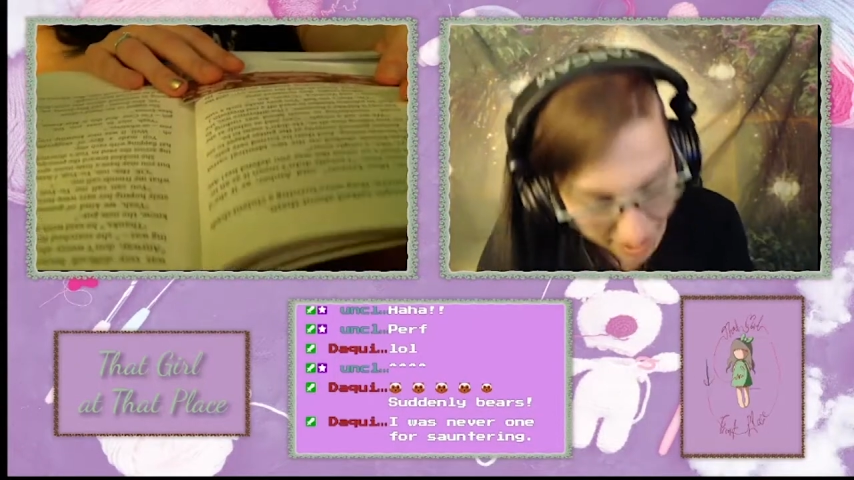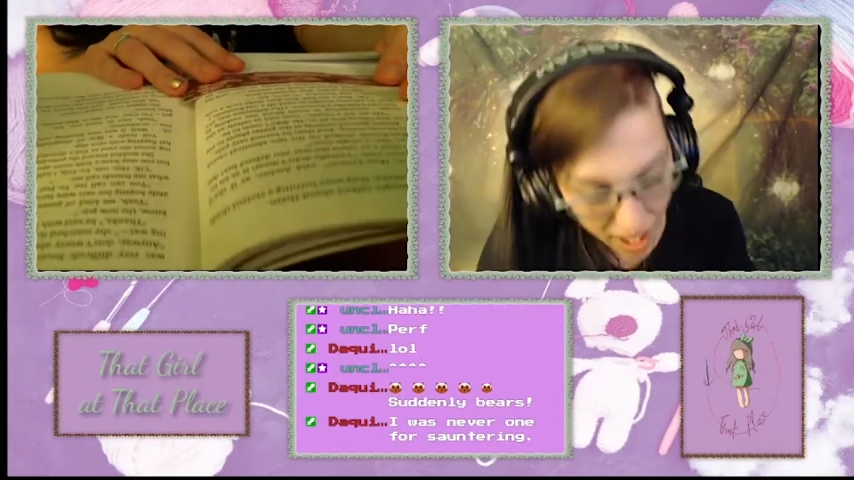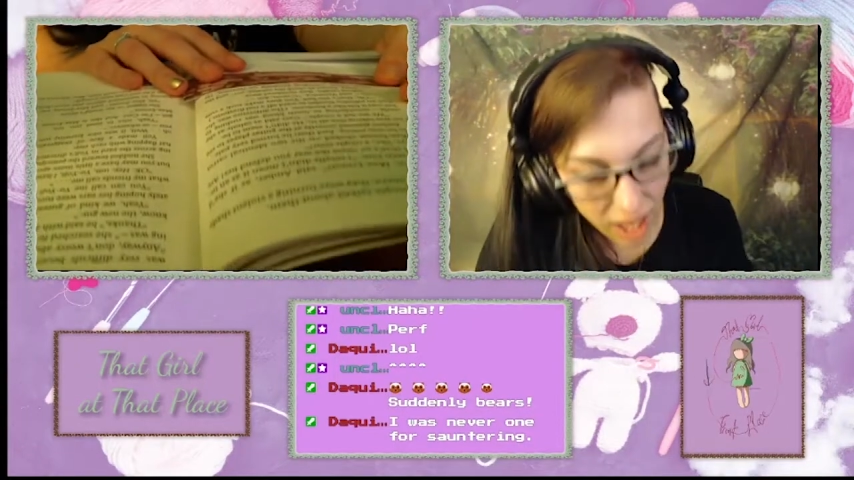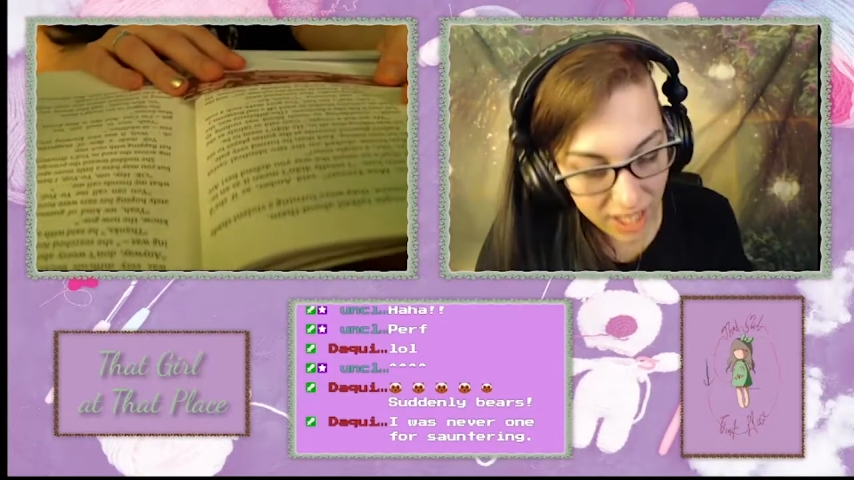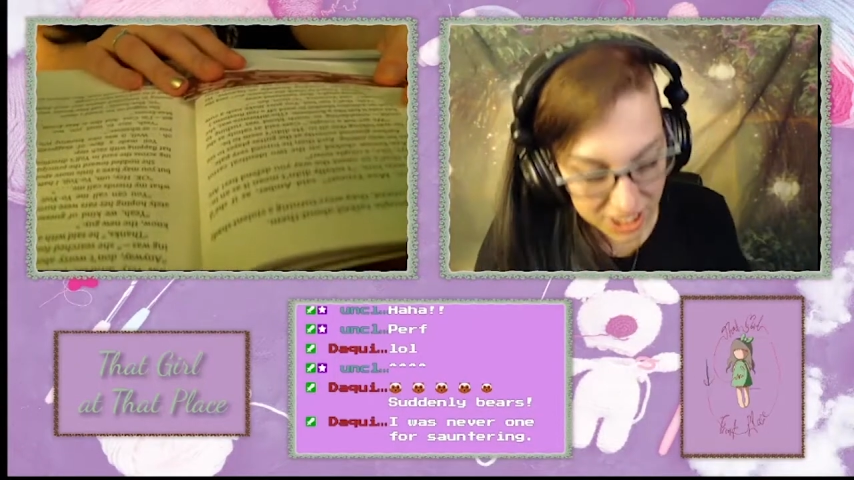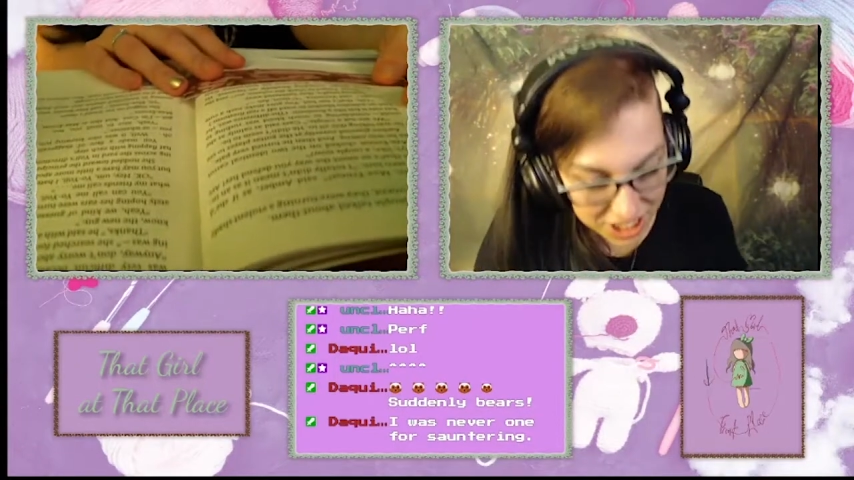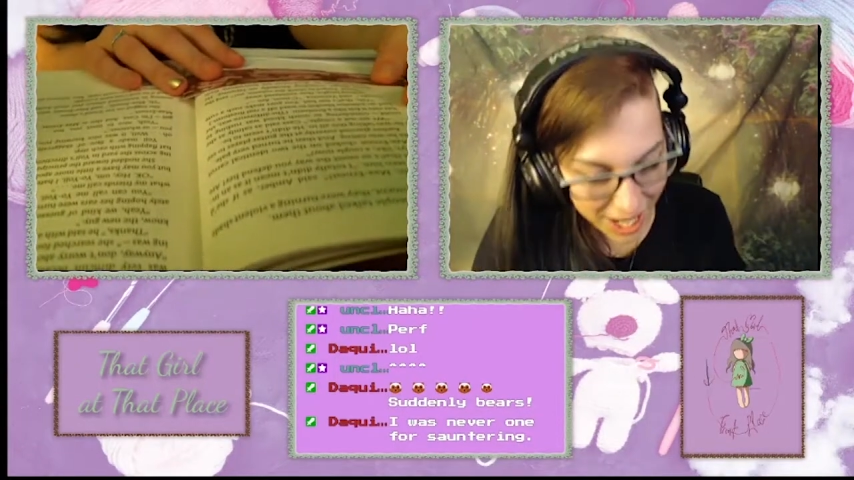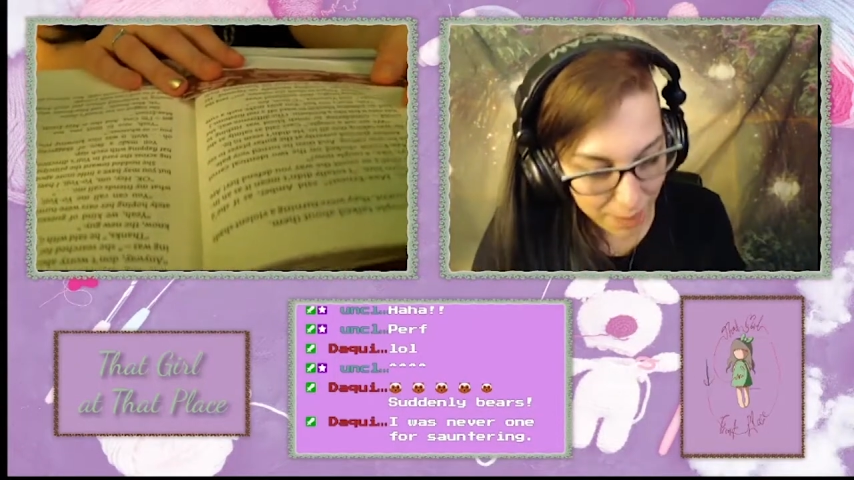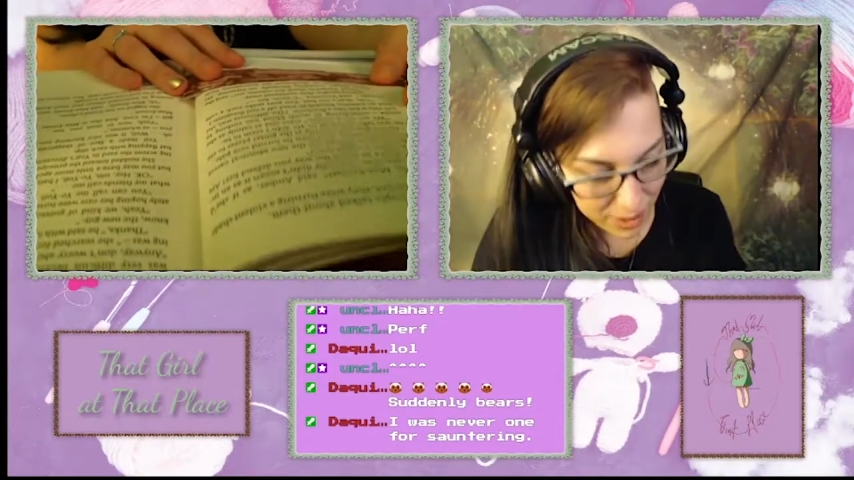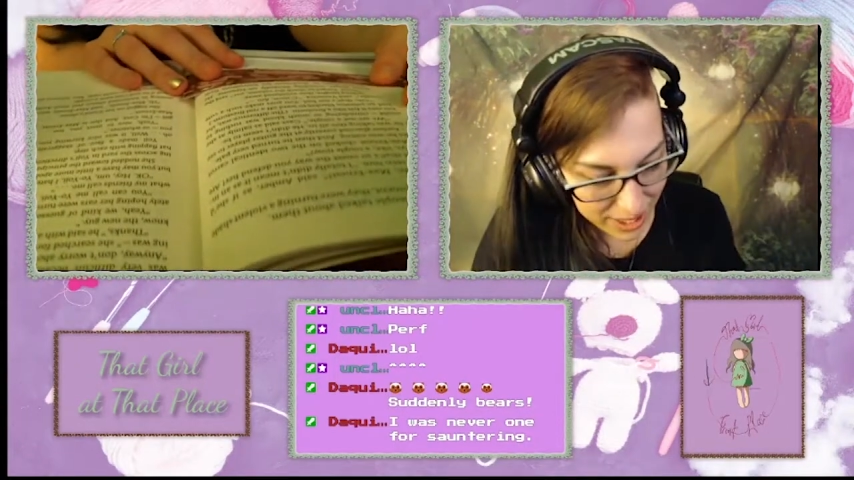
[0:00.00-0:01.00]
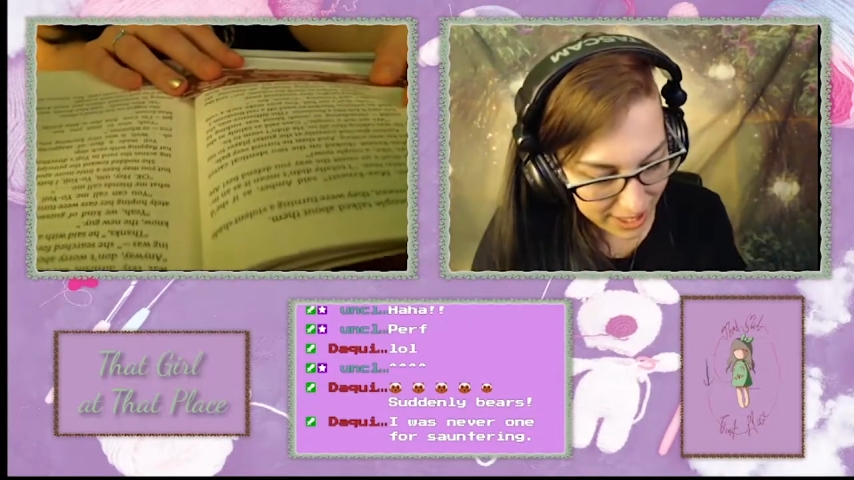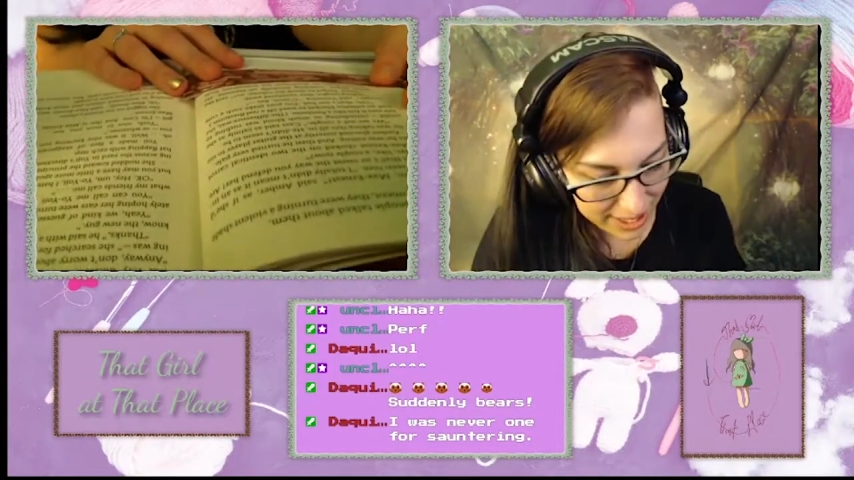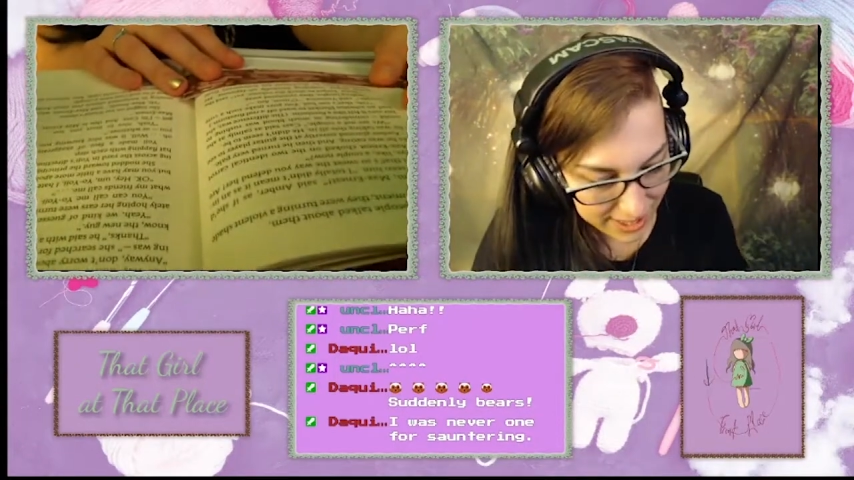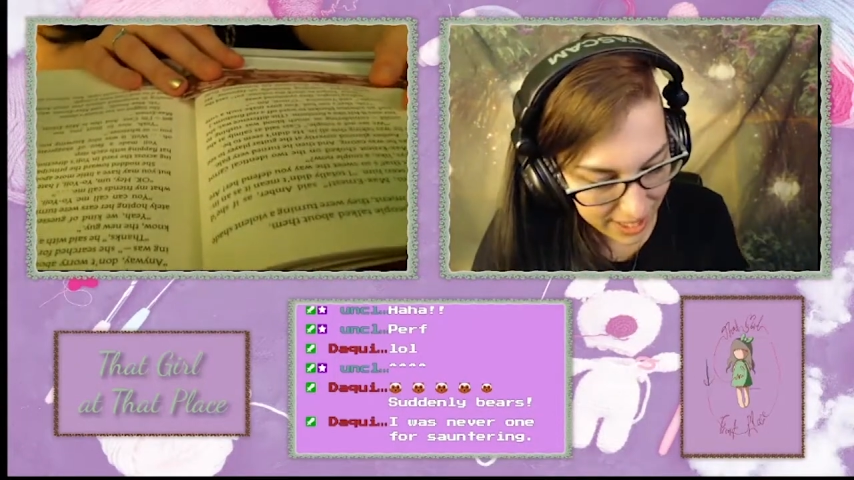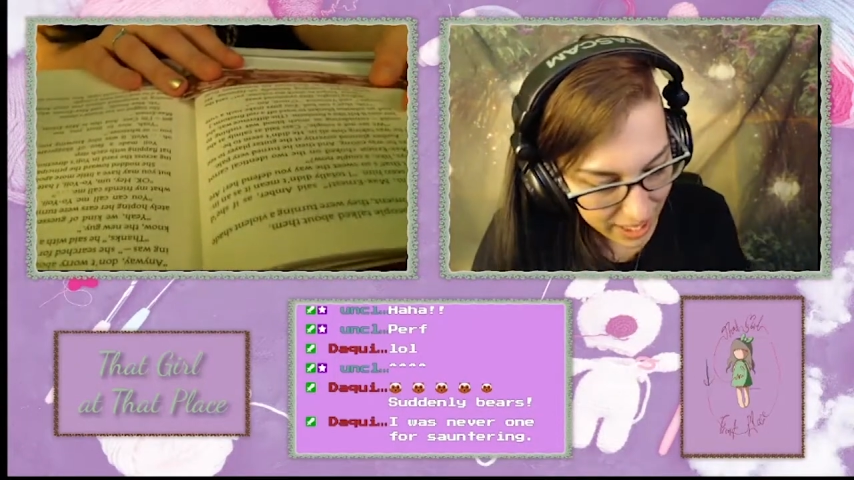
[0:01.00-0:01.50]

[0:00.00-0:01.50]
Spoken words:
un-Japanese.